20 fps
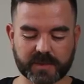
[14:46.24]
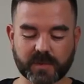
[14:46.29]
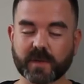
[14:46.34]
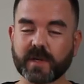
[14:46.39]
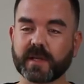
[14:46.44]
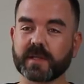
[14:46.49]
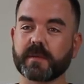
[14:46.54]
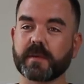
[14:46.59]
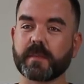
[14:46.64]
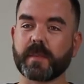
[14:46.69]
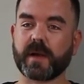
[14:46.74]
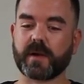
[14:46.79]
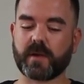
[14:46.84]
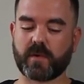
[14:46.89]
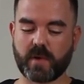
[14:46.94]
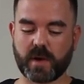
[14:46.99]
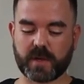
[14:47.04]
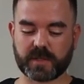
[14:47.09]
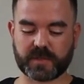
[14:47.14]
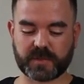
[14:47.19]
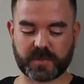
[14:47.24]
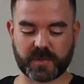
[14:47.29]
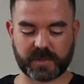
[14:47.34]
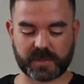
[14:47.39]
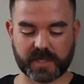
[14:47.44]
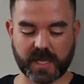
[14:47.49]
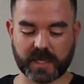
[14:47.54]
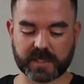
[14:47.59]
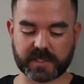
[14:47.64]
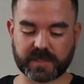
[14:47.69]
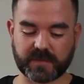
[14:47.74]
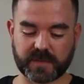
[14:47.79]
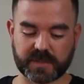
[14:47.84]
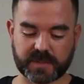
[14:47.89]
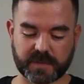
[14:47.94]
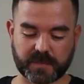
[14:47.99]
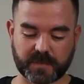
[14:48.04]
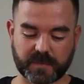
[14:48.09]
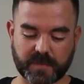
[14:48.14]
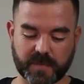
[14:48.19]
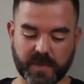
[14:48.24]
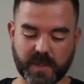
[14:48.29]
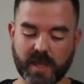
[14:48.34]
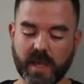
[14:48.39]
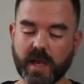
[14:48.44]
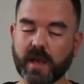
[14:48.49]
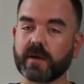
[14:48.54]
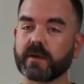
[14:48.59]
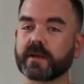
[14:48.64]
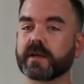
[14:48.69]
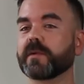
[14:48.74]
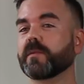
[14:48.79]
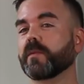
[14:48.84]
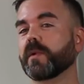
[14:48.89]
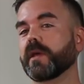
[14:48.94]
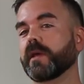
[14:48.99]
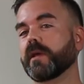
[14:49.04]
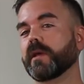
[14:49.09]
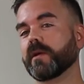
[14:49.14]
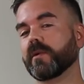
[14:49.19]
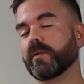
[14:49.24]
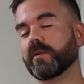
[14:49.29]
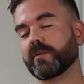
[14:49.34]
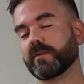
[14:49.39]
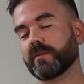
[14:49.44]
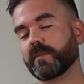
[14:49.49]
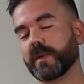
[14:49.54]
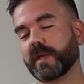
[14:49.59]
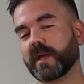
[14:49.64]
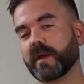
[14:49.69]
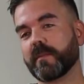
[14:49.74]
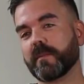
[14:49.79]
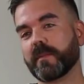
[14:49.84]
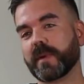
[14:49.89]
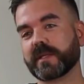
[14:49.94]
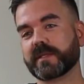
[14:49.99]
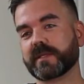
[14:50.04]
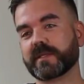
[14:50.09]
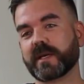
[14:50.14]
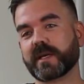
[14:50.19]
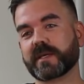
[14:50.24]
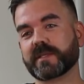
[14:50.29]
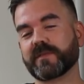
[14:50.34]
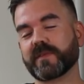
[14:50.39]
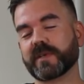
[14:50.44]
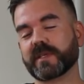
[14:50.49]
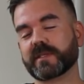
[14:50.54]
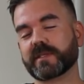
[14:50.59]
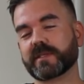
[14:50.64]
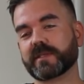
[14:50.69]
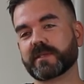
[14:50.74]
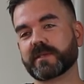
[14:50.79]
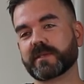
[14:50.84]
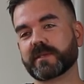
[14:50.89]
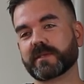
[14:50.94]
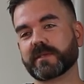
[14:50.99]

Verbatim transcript: talk a little bit about grassroots activism. How can we all become better activists?